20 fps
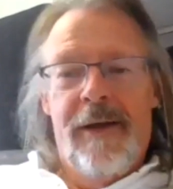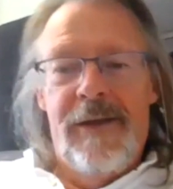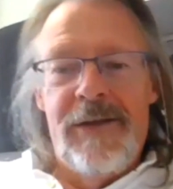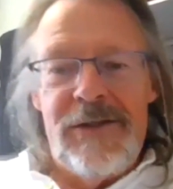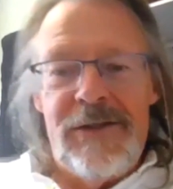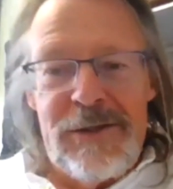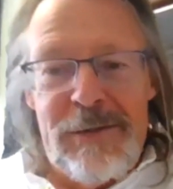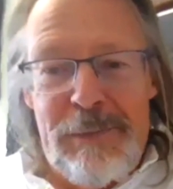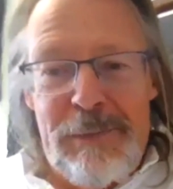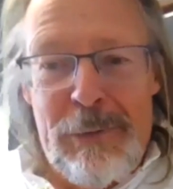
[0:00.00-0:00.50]

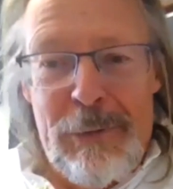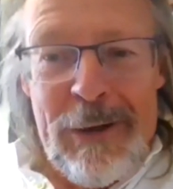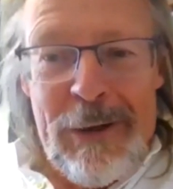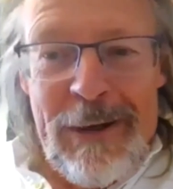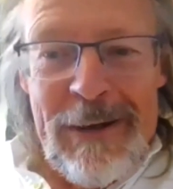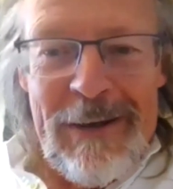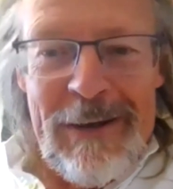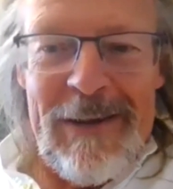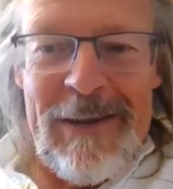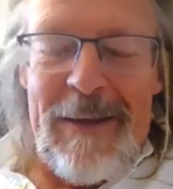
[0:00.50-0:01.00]
This is the
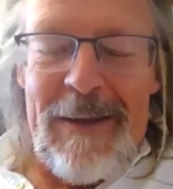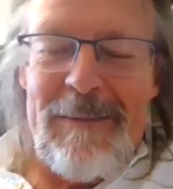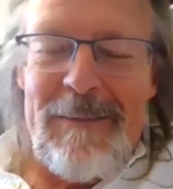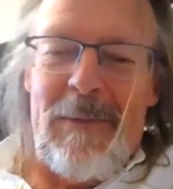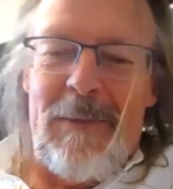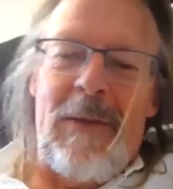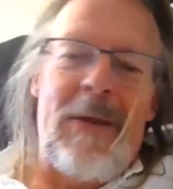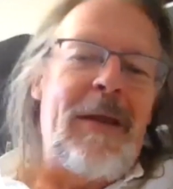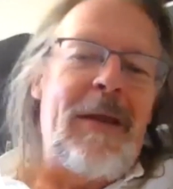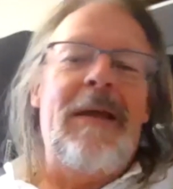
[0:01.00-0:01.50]
point.
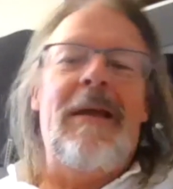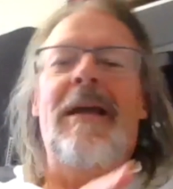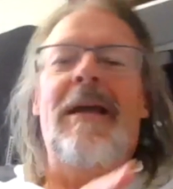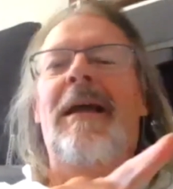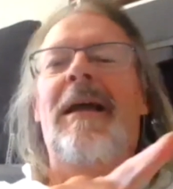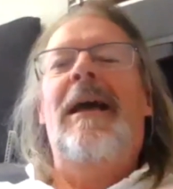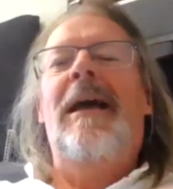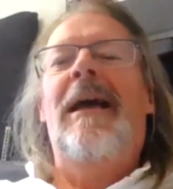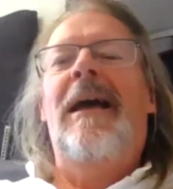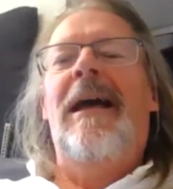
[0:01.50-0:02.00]

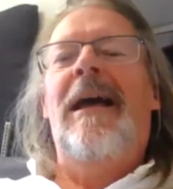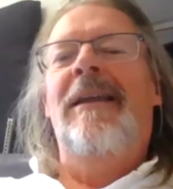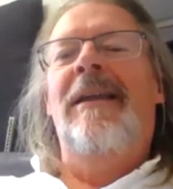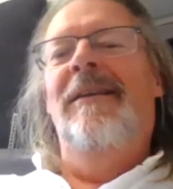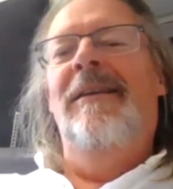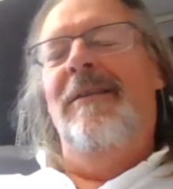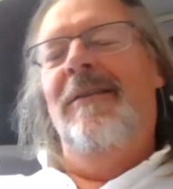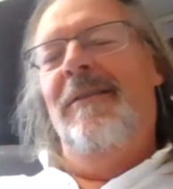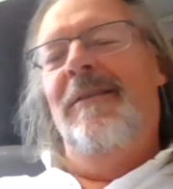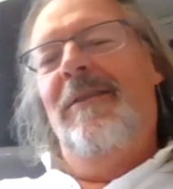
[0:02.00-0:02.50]

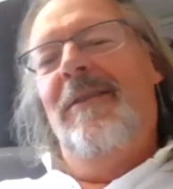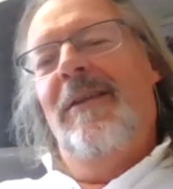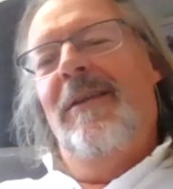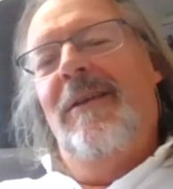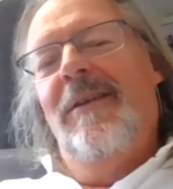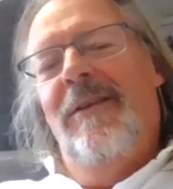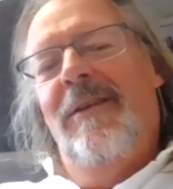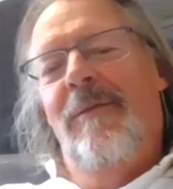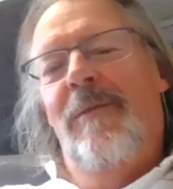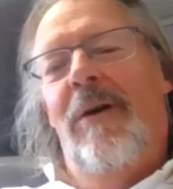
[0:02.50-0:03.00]
And
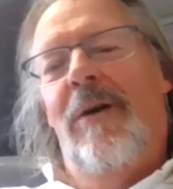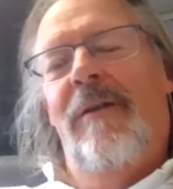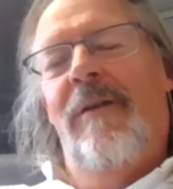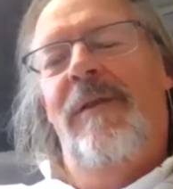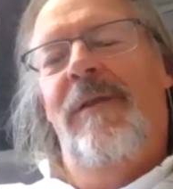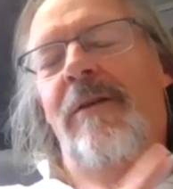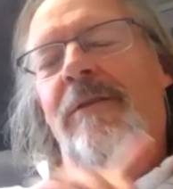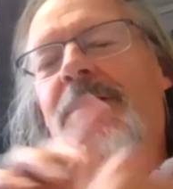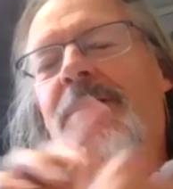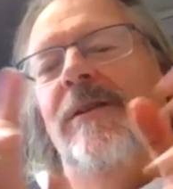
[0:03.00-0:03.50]
you might
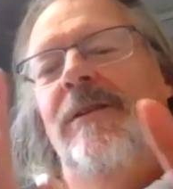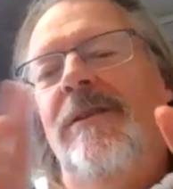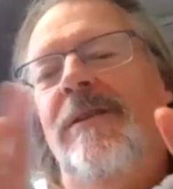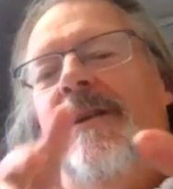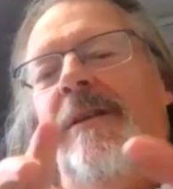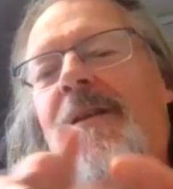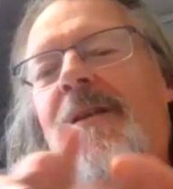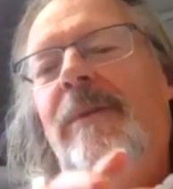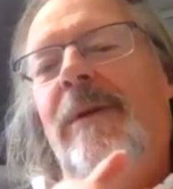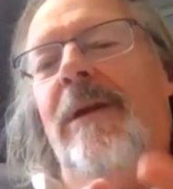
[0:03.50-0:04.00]
have noticed
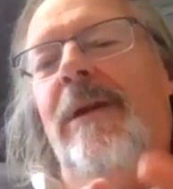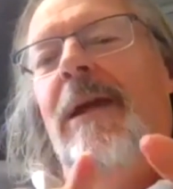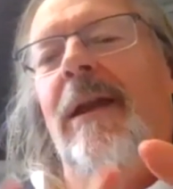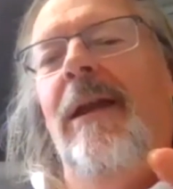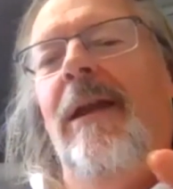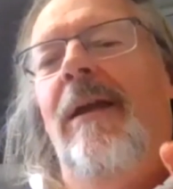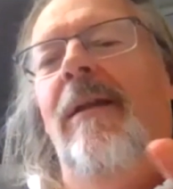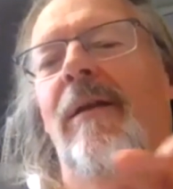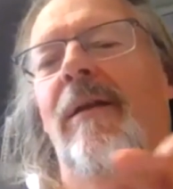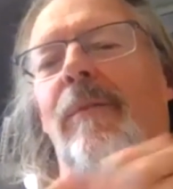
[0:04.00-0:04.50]
at the
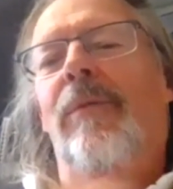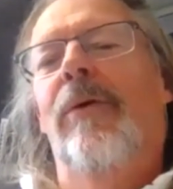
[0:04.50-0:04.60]
beginning of the